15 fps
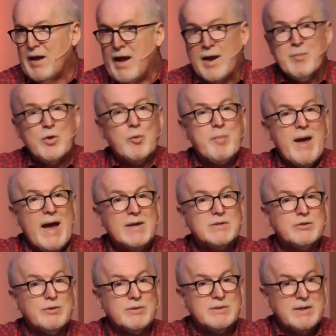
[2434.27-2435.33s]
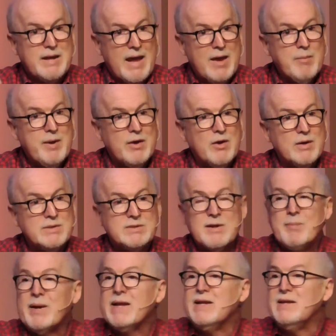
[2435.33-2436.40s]
I'm your pastor today because
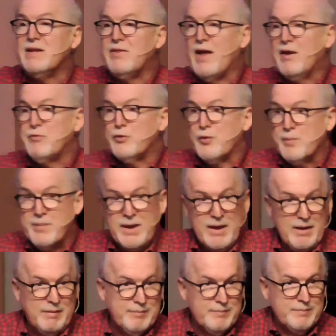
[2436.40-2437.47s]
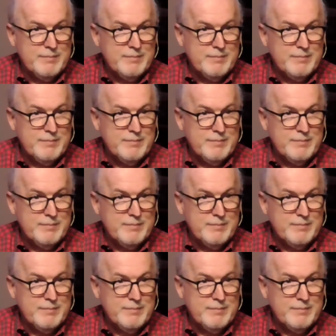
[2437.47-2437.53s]
somebody did that for me.